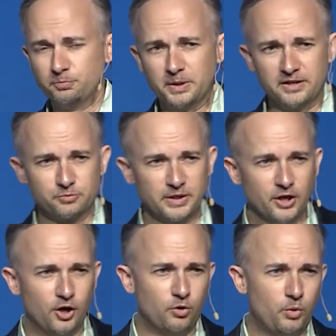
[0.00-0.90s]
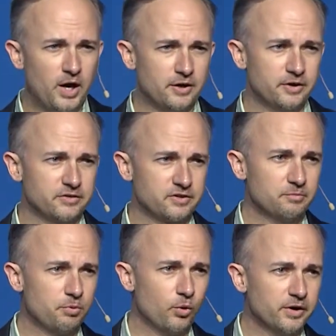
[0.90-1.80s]
but as we know, water is an
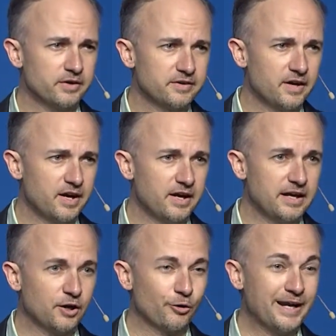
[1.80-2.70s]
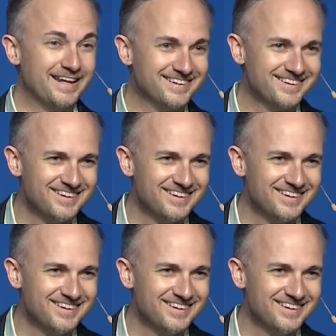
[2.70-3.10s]
important ingredient